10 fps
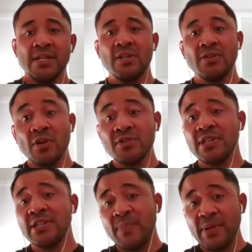So those are
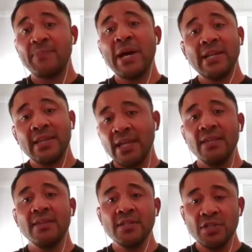part of the
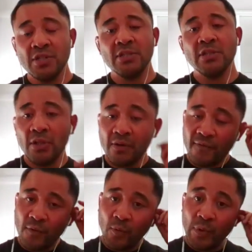key things you need to look
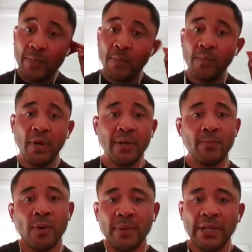for when buying
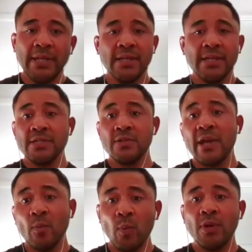property is,
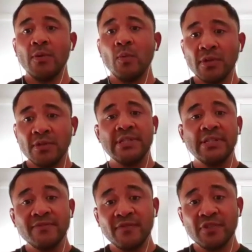hey, what's the
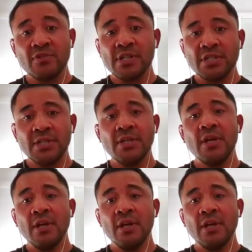infrastructure?